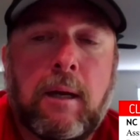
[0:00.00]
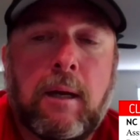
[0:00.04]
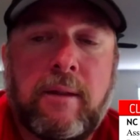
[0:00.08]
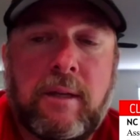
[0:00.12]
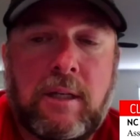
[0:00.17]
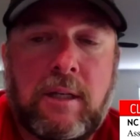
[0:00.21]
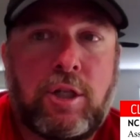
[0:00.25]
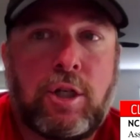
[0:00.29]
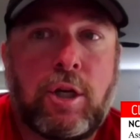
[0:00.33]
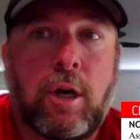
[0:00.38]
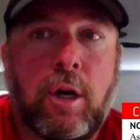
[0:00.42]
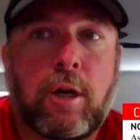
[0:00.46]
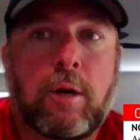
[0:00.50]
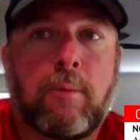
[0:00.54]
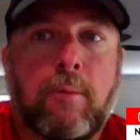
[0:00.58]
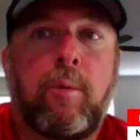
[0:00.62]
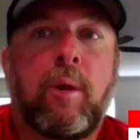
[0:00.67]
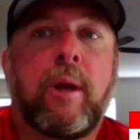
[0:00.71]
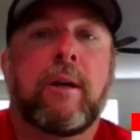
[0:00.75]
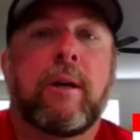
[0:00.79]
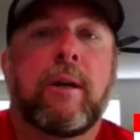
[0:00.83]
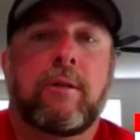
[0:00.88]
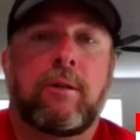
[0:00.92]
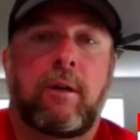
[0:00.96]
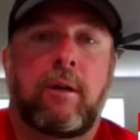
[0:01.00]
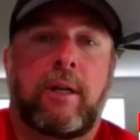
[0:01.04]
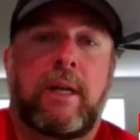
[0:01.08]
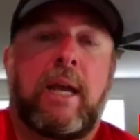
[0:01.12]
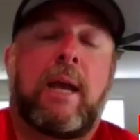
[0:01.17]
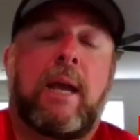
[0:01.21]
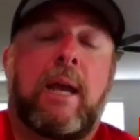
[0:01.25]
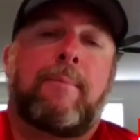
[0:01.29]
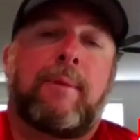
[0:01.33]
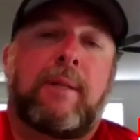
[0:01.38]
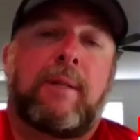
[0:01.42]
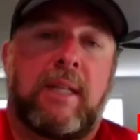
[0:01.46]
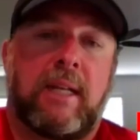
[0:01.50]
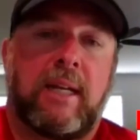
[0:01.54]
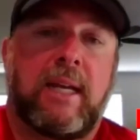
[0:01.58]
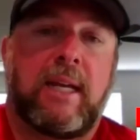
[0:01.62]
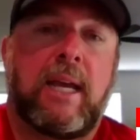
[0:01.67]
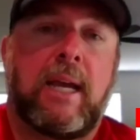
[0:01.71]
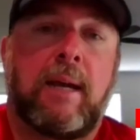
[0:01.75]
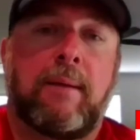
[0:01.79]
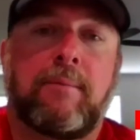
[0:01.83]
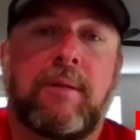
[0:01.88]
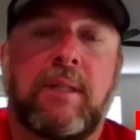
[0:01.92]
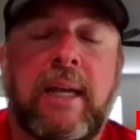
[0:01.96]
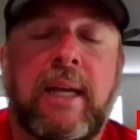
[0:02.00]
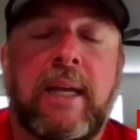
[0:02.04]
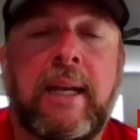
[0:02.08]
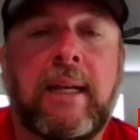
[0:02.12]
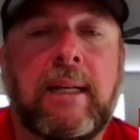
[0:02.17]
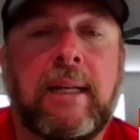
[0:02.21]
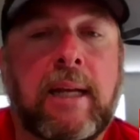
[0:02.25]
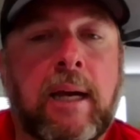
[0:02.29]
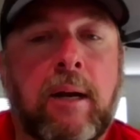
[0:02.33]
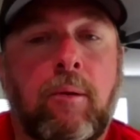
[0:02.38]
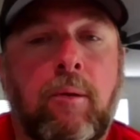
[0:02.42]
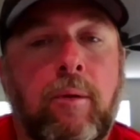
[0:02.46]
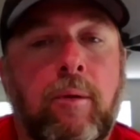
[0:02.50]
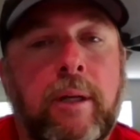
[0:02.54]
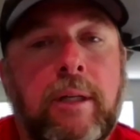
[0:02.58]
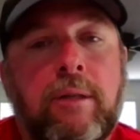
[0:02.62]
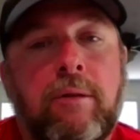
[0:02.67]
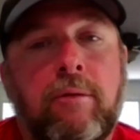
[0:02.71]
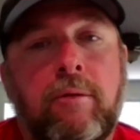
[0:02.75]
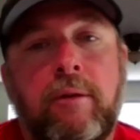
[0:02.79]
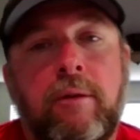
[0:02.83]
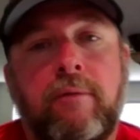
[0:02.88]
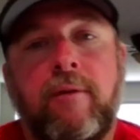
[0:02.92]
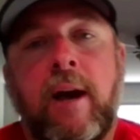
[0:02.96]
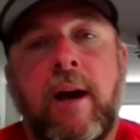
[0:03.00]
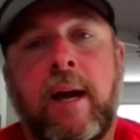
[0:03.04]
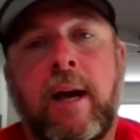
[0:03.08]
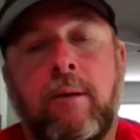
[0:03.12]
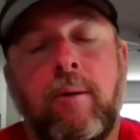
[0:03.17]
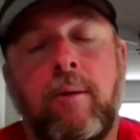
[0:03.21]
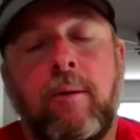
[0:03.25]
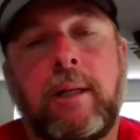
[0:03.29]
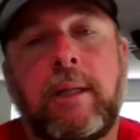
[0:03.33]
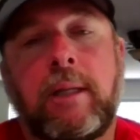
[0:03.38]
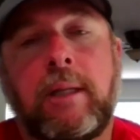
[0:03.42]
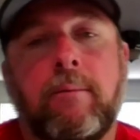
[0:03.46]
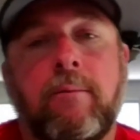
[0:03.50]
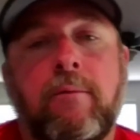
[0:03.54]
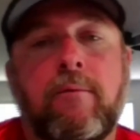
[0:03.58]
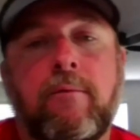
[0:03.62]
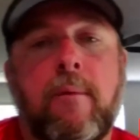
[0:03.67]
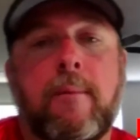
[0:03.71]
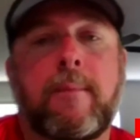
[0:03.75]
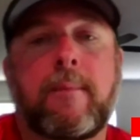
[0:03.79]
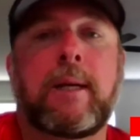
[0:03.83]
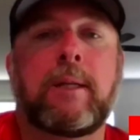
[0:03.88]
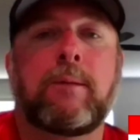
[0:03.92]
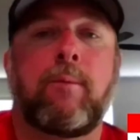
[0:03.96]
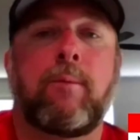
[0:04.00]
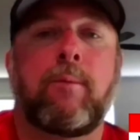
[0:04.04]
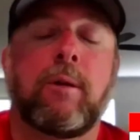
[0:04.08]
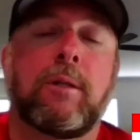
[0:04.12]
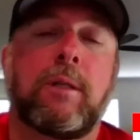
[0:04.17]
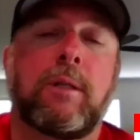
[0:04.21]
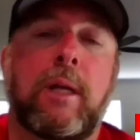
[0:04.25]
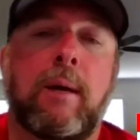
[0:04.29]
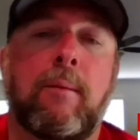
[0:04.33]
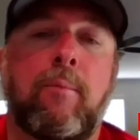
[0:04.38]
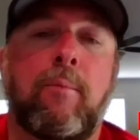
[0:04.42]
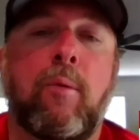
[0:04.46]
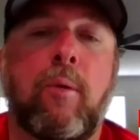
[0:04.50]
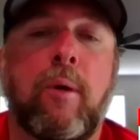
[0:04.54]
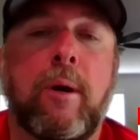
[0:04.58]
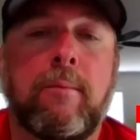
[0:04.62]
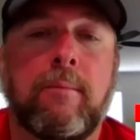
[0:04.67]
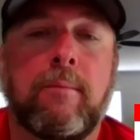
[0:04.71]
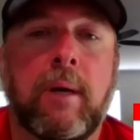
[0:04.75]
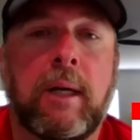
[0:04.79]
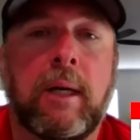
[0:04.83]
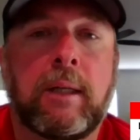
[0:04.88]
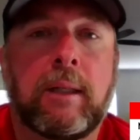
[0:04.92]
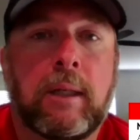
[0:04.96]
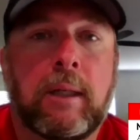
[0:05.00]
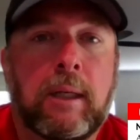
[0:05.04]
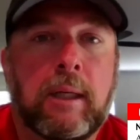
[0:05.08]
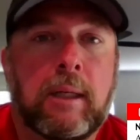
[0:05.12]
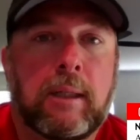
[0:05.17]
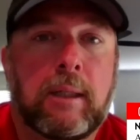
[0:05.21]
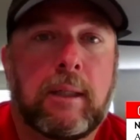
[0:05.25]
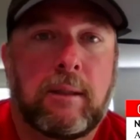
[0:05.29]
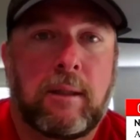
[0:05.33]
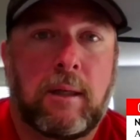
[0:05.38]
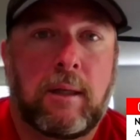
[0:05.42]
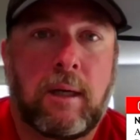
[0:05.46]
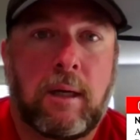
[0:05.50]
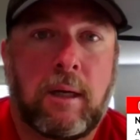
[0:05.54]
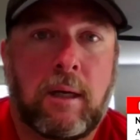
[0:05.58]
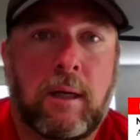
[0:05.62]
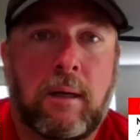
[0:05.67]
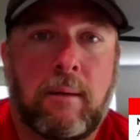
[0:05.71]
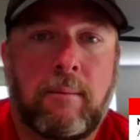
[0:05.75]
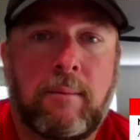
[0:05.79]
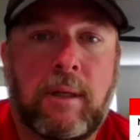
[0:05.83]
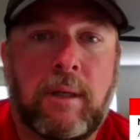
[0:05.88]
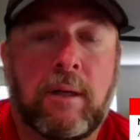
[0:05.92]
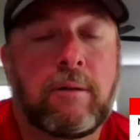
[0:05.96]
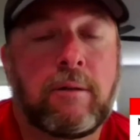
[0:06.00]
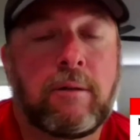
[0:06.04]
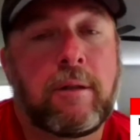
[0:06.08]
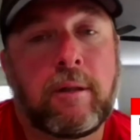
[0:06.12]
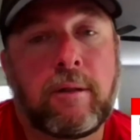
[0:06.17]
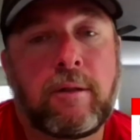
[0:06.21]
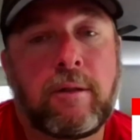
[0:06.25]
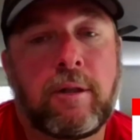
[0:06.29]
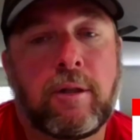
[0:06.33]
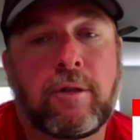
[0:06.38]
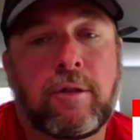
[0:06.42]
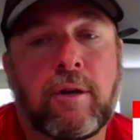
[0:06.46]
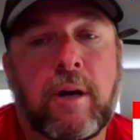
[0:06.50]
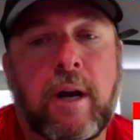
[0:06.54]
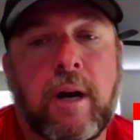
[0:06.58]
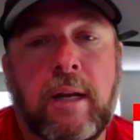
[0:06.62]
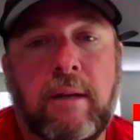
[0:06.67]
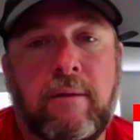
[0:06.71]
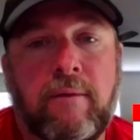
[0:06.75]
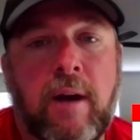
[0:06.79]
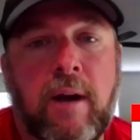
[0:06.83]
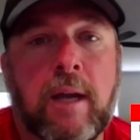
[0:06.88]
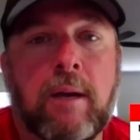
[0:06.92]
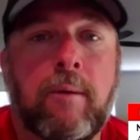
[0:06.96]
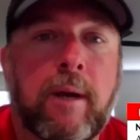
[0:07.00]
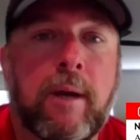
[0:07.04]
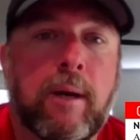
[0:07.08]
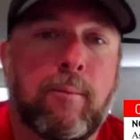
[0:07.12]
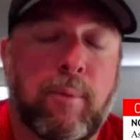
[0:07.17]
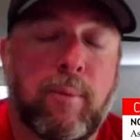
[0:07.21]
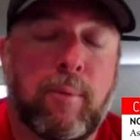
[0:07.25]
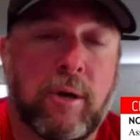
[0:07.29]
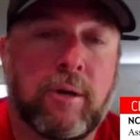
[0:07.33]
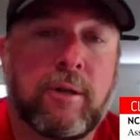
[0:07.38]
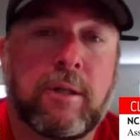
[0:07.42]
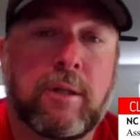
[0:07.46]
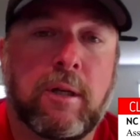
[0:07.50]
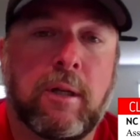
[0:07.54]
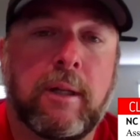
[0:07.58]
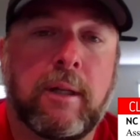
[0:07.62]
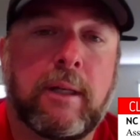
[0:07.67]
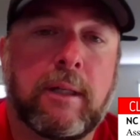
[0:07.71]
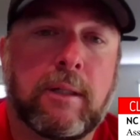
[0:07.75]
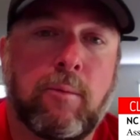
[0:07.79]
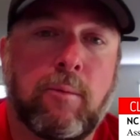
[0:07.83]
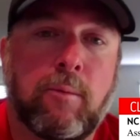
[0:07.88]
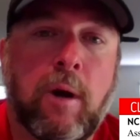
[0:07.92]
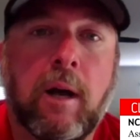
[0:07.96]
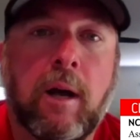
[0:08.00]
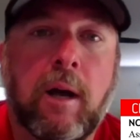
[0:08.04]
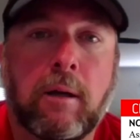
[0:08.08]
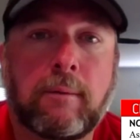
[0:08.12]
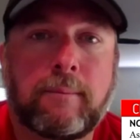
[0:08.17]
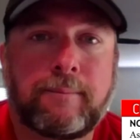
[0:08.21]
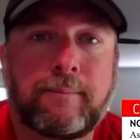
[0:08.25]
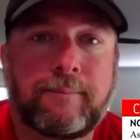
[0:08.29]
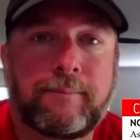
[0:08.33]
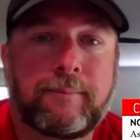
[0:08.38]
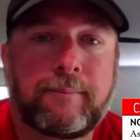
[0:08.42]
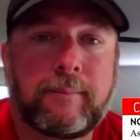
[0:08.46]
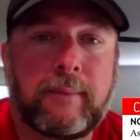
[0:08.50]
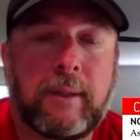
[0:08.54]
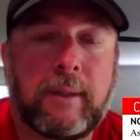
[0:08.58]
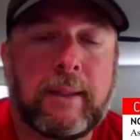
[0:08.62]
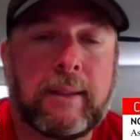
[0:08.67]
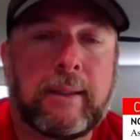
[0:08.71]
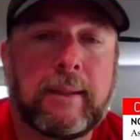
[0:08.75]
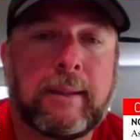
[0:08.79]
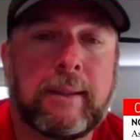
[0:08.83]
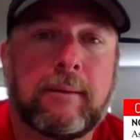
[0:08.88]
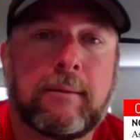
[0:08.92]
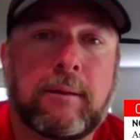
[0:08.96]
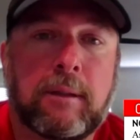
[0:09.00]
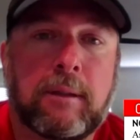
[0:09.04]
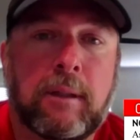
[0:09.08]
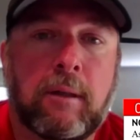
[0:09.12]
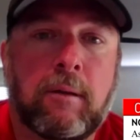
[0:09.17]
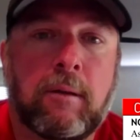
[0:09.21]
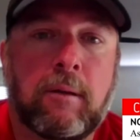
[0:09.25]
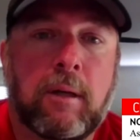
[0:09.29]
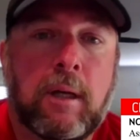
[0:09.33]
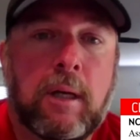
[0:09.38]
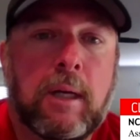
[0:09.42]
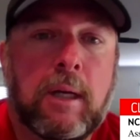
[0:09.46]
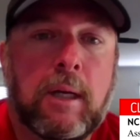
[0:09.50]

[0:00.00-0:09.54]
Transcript: these younger players on campus in a camp setting, not only to evaluate them from a baseball standpoint, but, you know, to try and evaluate them personally as well, you know. So